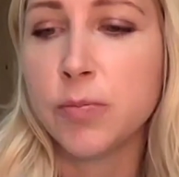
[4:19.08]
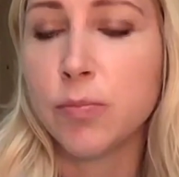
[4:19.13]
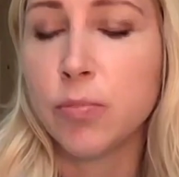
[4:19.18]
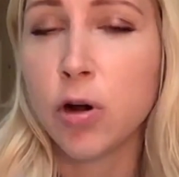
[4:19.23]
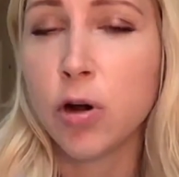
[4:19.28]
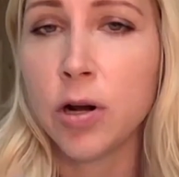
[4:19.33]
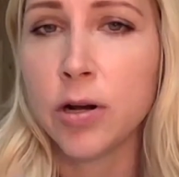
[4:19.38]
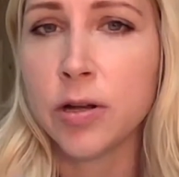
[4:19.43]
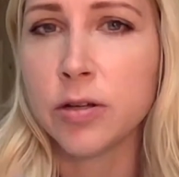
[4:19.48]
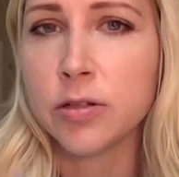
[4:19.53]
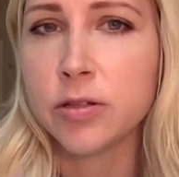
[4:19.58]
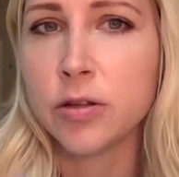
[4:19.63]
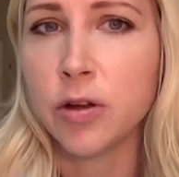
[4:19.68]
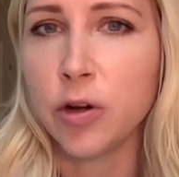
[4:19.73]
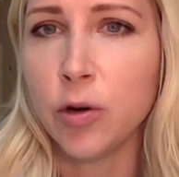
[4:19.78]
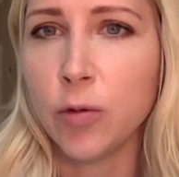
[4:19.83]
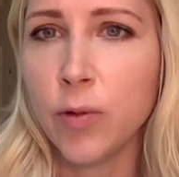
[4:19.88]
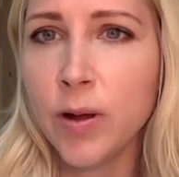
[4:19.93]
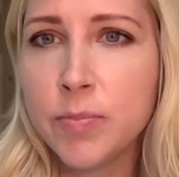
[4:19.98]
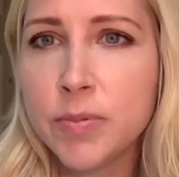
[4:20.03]
products
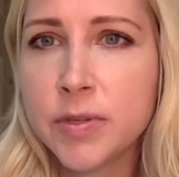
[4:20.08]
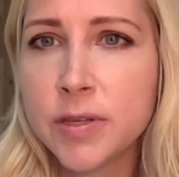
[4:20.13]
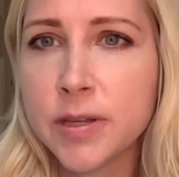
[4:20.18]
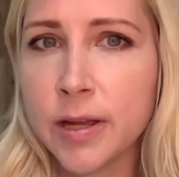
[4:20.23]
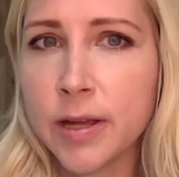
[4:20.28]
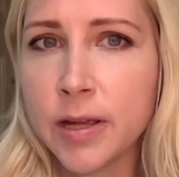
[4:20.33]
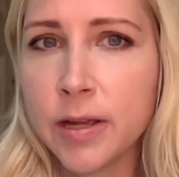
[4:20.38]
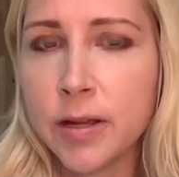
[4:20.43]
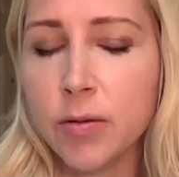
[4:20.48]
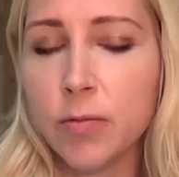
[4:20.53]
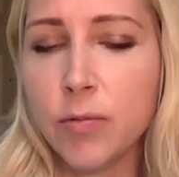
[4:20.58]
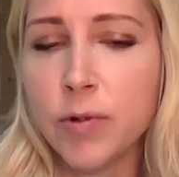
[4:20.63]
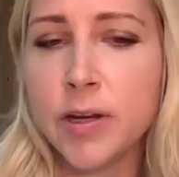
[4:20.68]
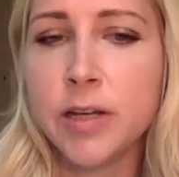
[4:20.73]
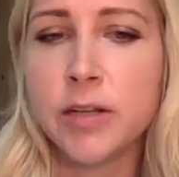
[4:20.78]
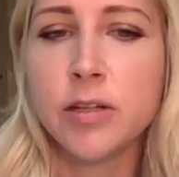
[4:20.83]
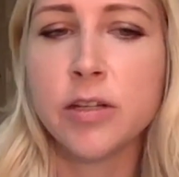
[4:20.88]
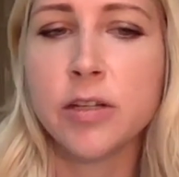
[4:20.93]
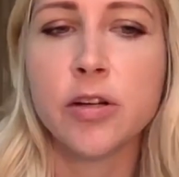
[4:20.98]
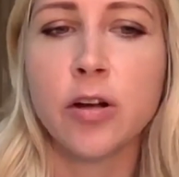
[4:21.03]
on your website, we
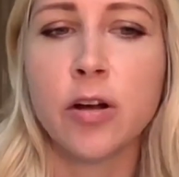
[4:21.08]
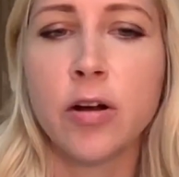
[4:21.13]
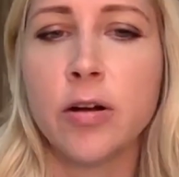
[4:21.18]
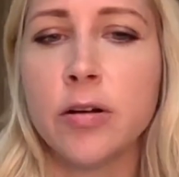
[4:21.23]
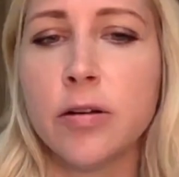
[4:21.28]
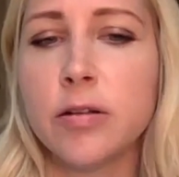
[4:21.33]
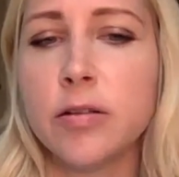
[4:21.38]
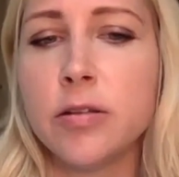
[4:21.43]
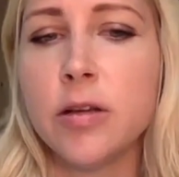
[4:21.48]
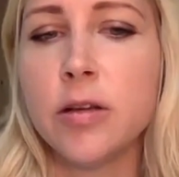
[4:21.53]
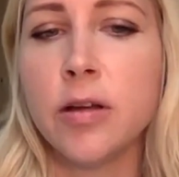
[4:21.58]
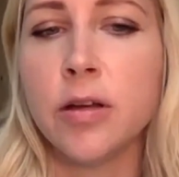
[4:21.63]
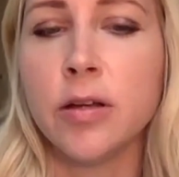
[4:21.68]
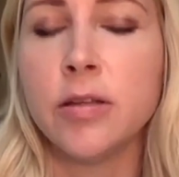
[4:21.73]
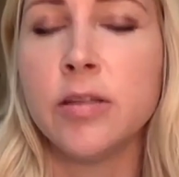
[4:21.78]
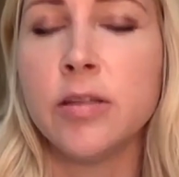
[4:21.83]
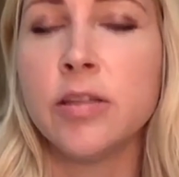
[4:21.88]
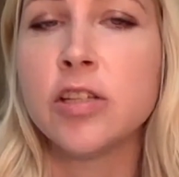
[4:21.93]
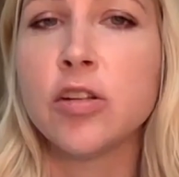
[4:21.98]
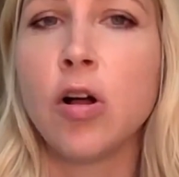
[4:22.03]
need to start
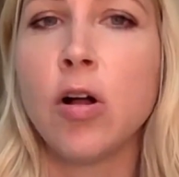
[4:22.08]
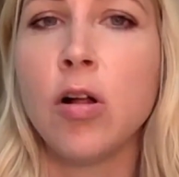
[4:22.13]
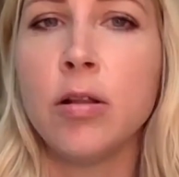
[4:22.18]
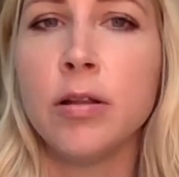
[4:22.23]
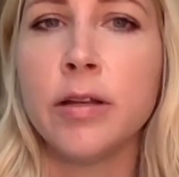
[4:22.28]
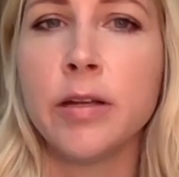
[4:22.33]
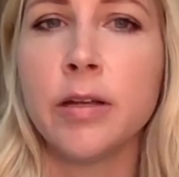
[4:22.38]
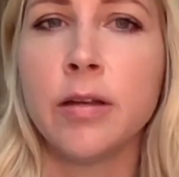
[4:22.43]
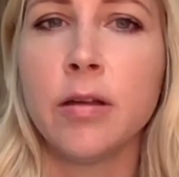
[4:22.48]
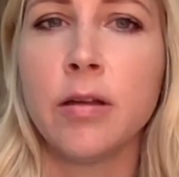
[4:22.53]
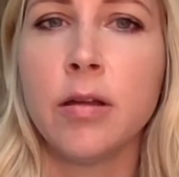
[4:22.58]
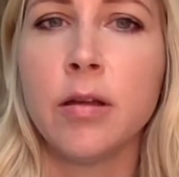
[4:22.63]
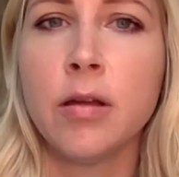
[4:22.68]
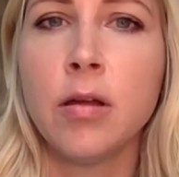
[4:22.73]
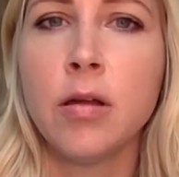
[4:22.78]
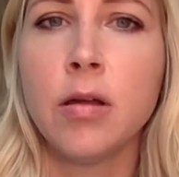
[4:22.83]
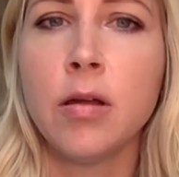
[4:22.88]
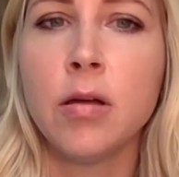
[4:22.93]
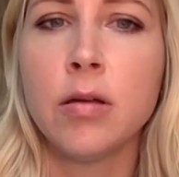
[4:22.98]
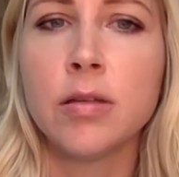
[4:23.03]
installing
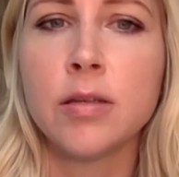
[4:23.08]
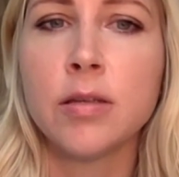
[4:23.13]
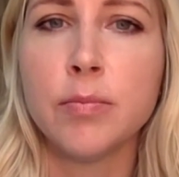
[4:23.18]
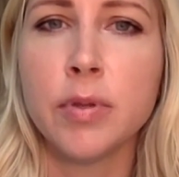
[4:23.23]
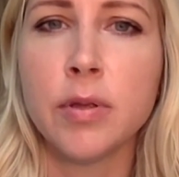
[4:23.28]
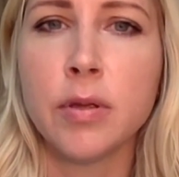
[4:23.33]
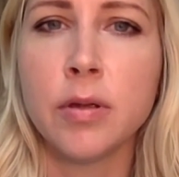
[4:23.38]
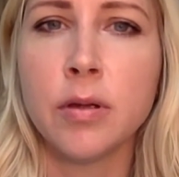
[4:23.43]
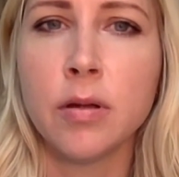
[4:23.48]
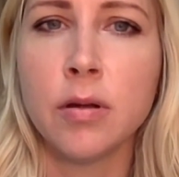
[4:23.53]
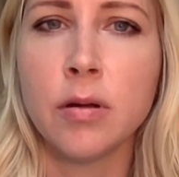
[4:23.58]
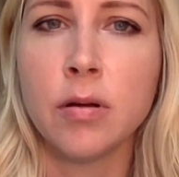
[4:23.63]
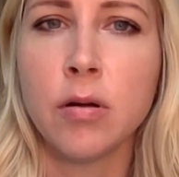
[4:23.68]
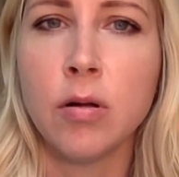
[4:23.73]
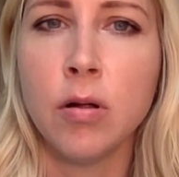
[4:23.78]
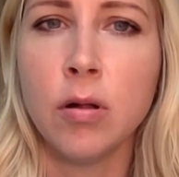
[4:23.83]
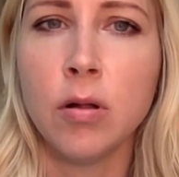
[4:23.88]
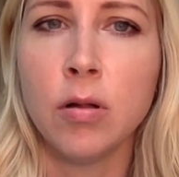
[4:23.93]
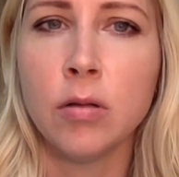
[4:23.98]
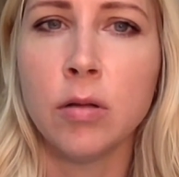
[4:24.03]
something
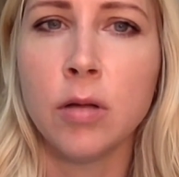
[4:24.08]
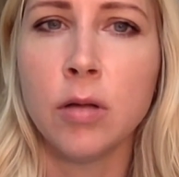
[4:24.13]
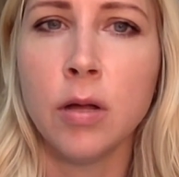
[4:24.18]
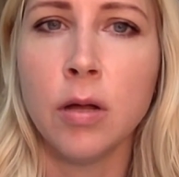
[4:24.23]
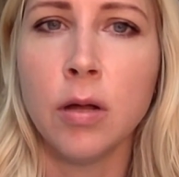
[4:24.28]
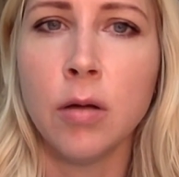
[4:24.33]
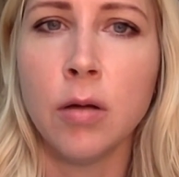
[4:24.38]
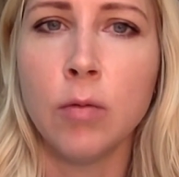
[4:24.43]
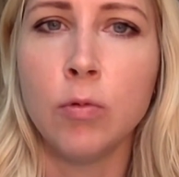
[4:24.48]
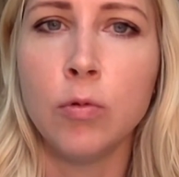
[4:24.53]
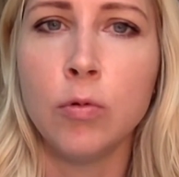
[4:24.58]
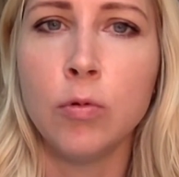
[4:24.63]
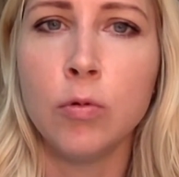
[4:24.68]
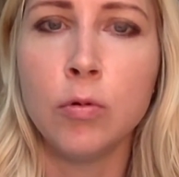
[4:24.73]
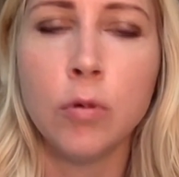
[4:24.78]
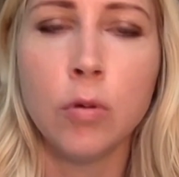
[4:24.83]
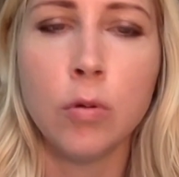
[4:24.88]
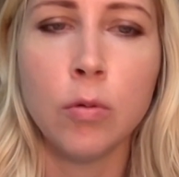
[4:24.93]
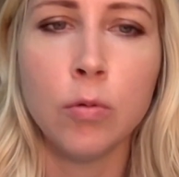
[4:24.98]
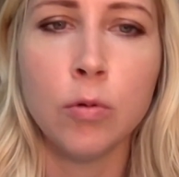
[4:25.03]
called
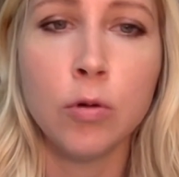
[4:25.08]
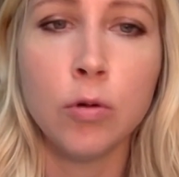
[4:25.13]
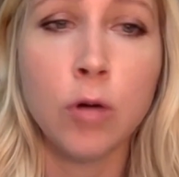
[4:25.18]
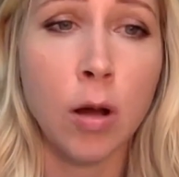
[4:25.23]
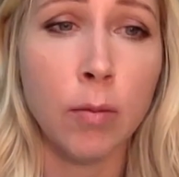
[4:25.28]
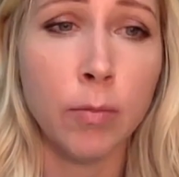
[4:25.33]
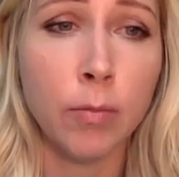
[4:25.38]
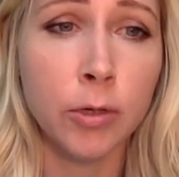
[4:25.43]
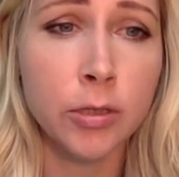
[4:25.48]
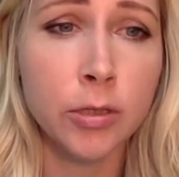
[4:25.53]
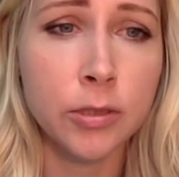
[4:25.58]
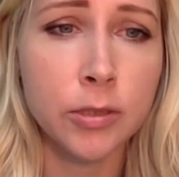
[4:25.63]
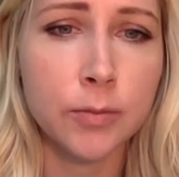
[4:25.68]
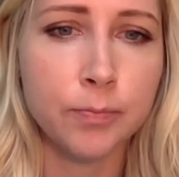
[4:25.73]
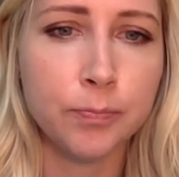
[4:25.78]
WooCommerce.